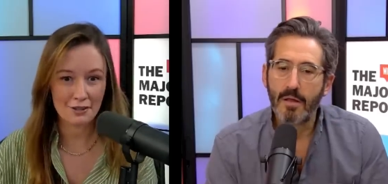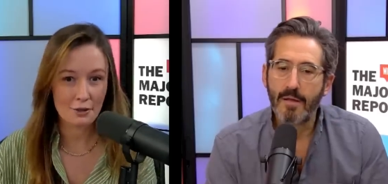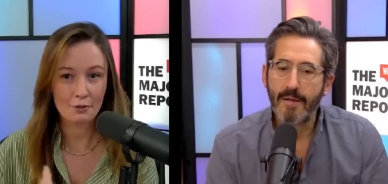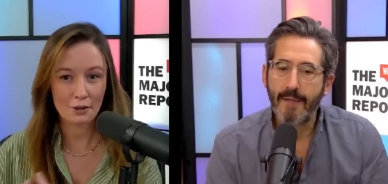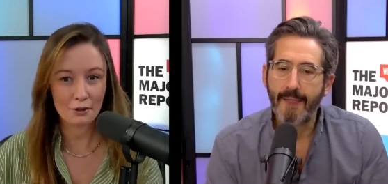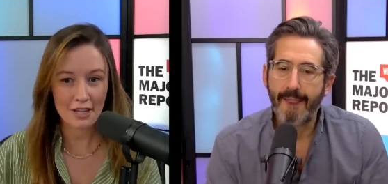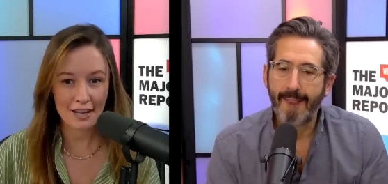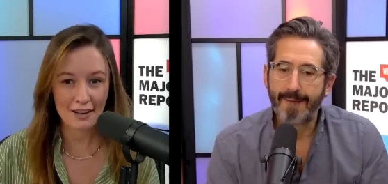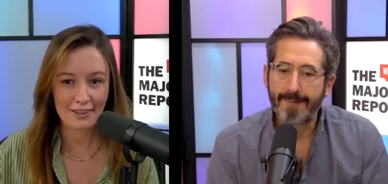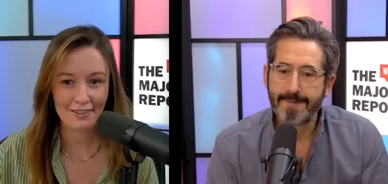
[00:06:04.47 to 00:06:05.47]
Speaker 1: doing her
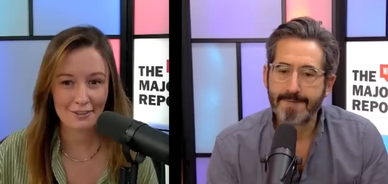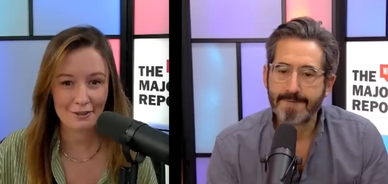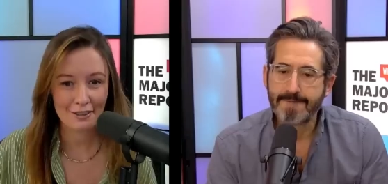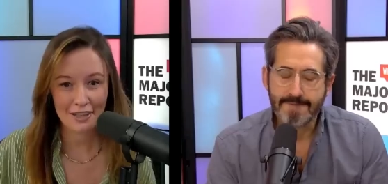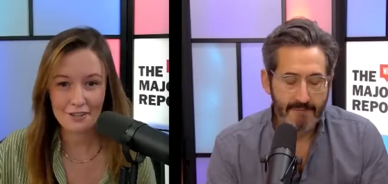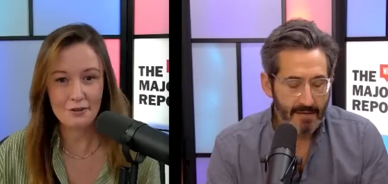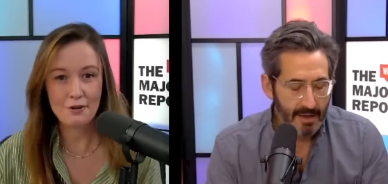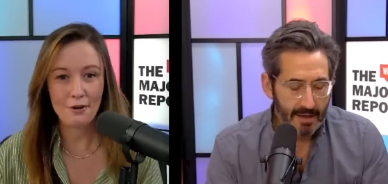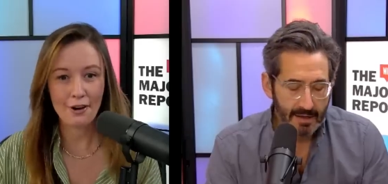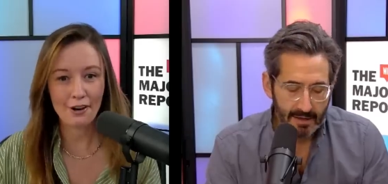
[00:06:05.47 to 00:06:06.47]
thing in New
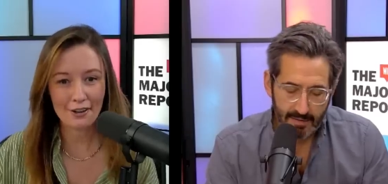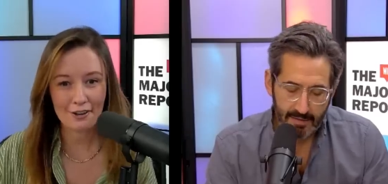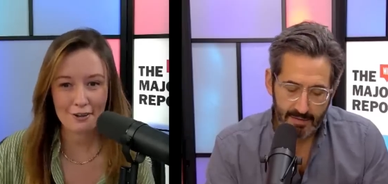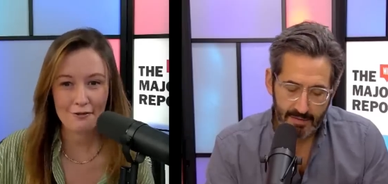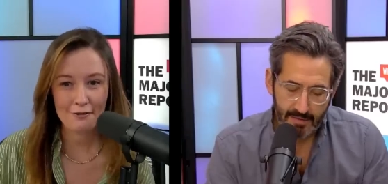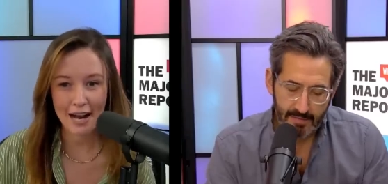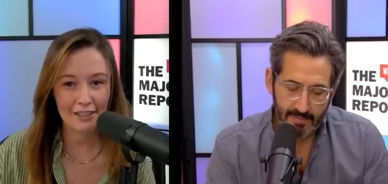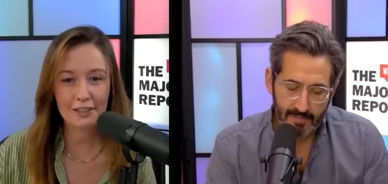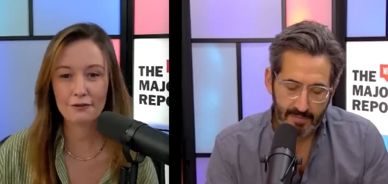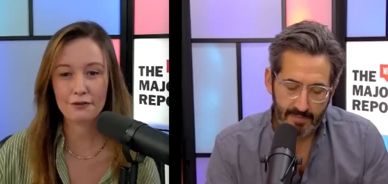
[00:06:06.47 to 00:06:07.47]
York,
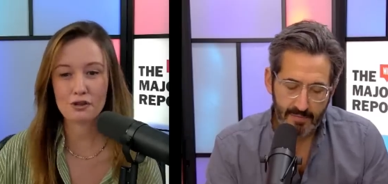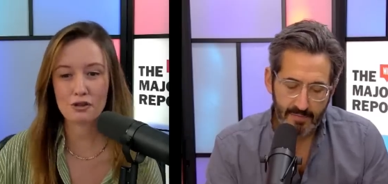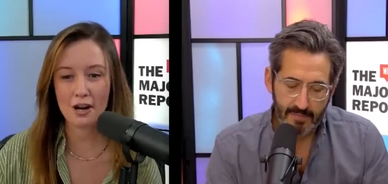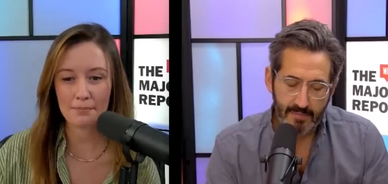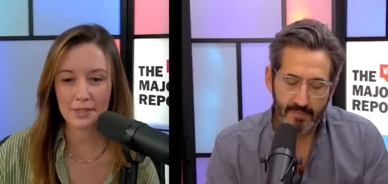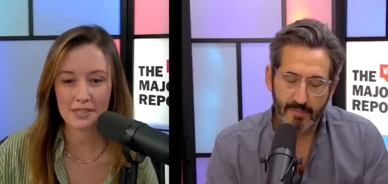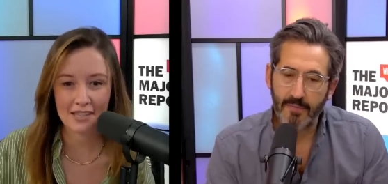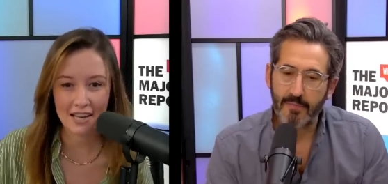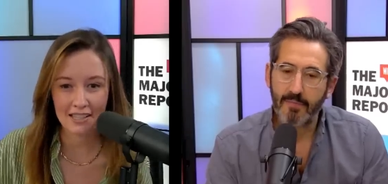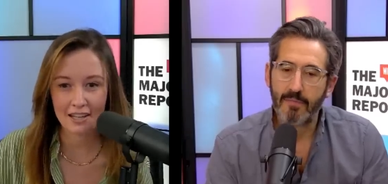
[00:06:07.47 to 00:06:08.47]
rallying for Trump and
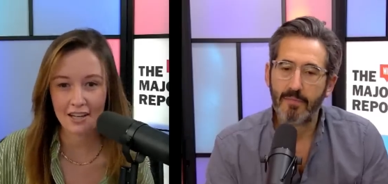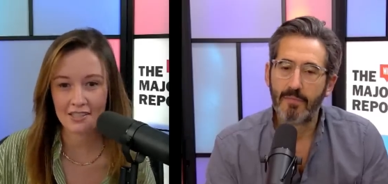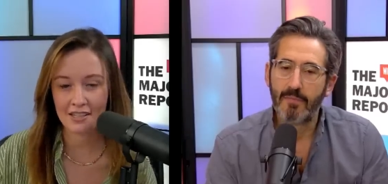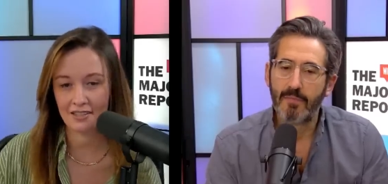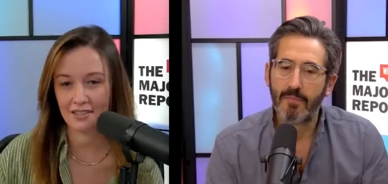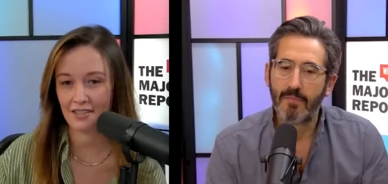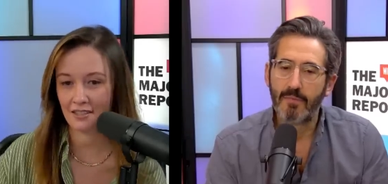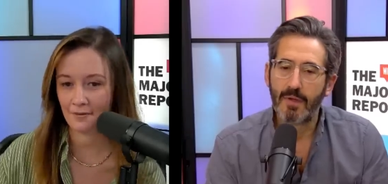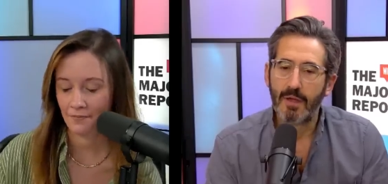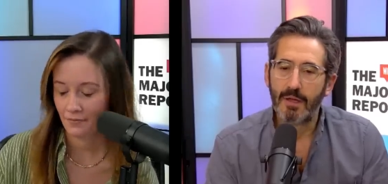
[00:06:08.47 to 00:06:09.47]
saying nonsense.
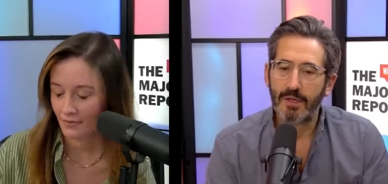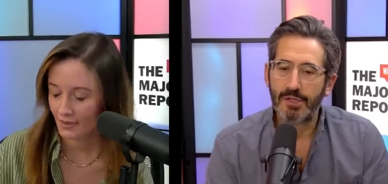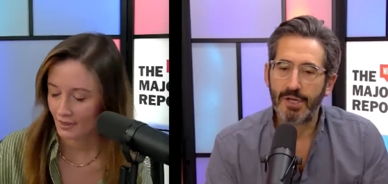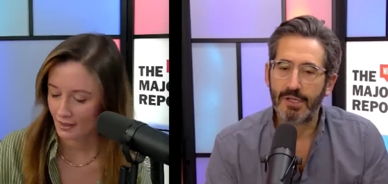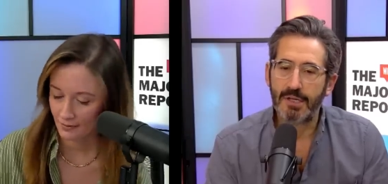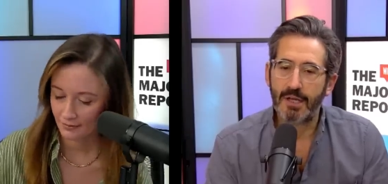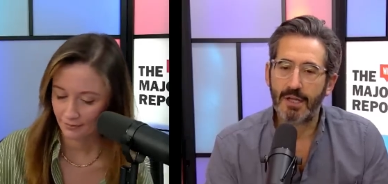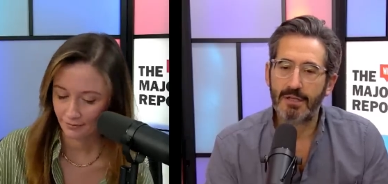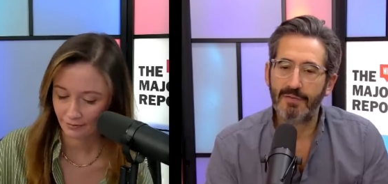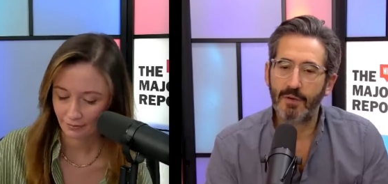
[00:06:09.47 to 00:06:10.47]
Here she is
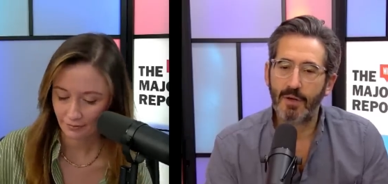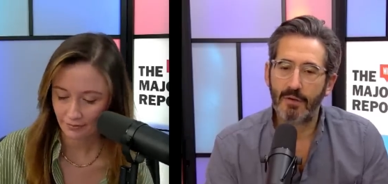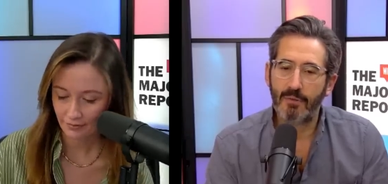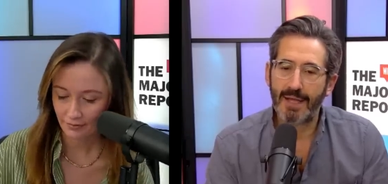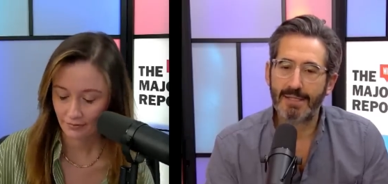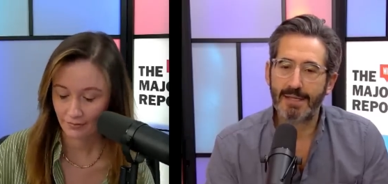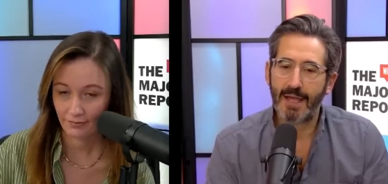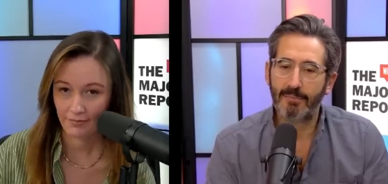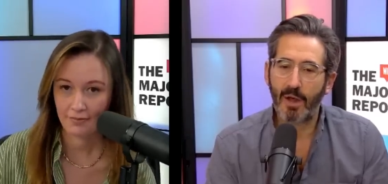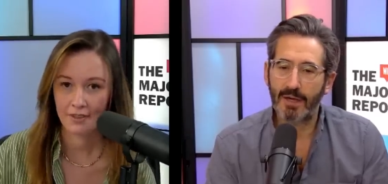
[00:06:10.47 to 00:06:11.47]
Speaker 2: uh, interviewed on Right
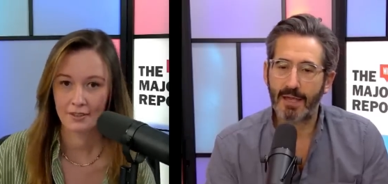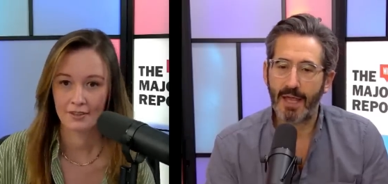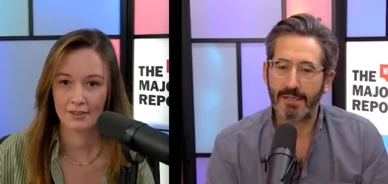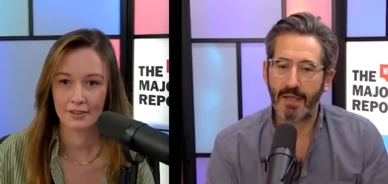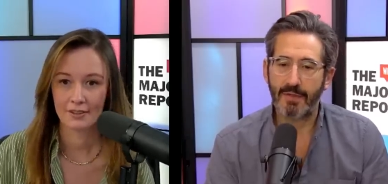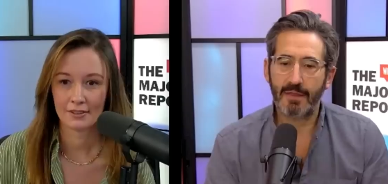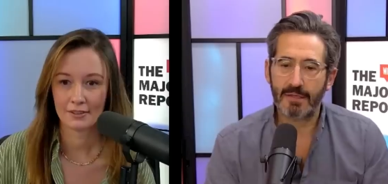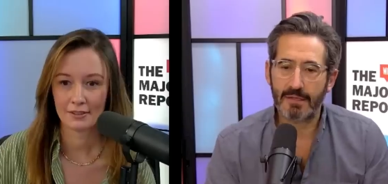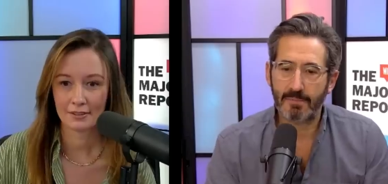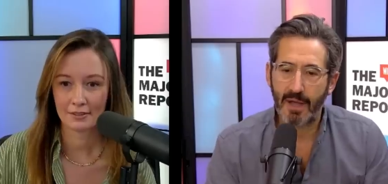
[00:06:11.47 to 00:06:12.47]
Side Broadcast. I
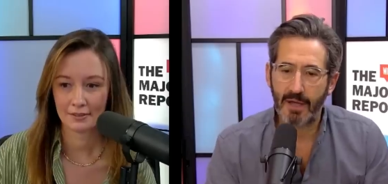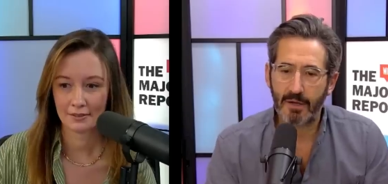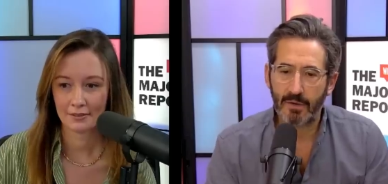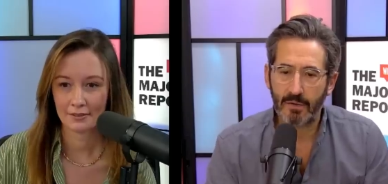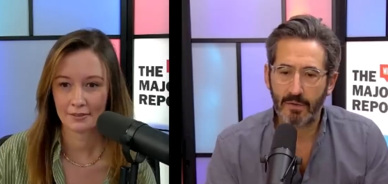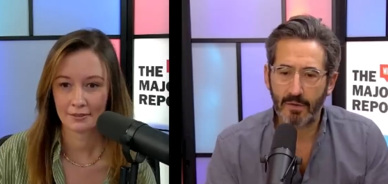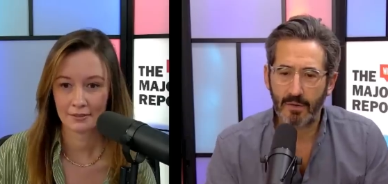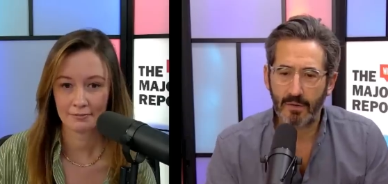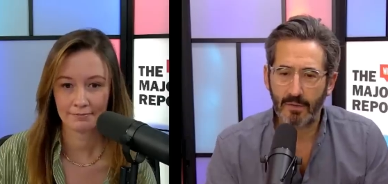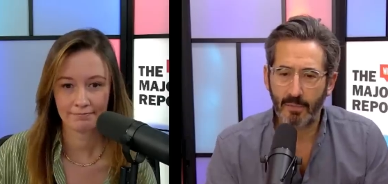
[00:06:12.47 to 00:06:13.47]
think this is by her
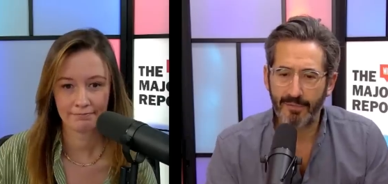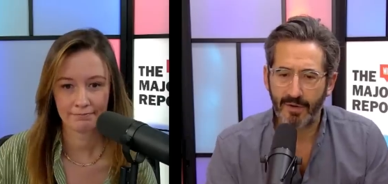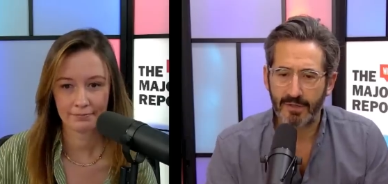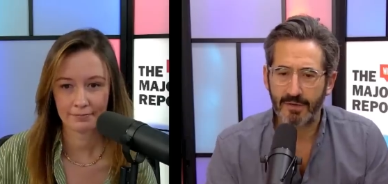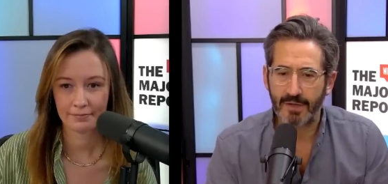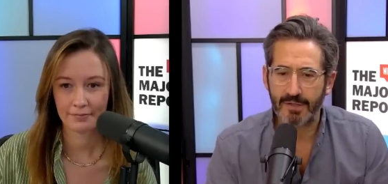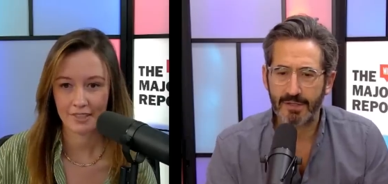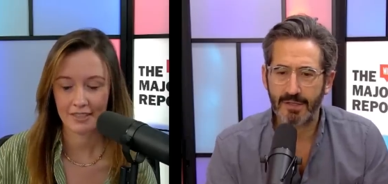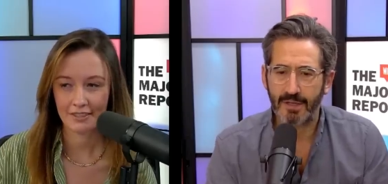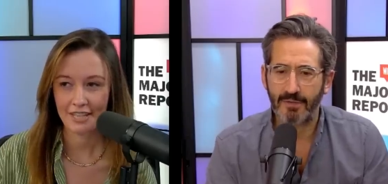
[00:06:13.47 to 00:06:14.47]
uh, her boyfriend,
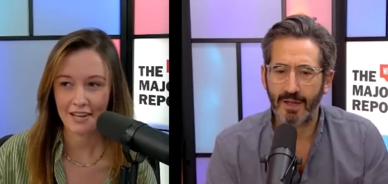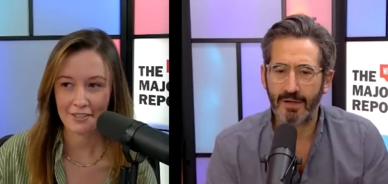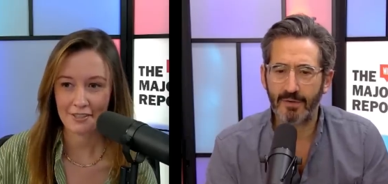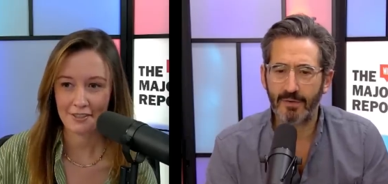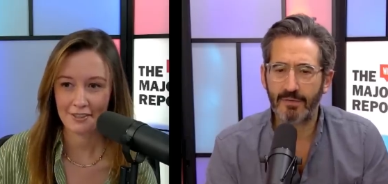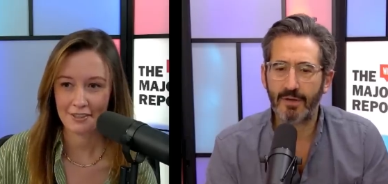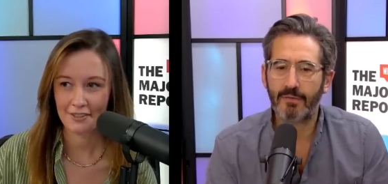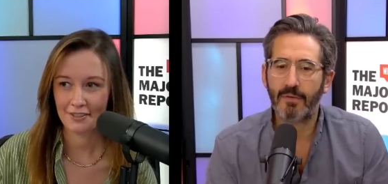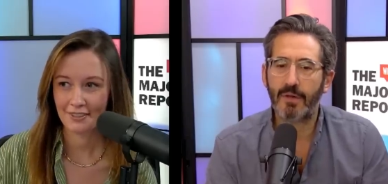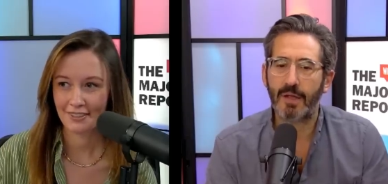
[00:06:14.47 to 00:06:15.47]
right? yes. Right? Or is
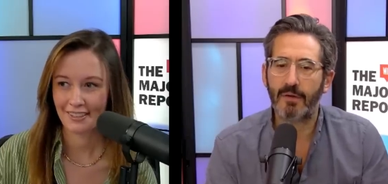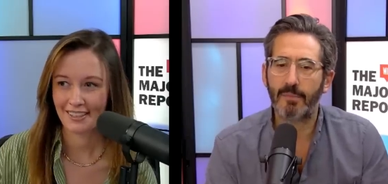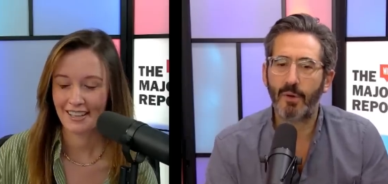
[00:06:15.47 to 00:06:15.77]
that okay? Her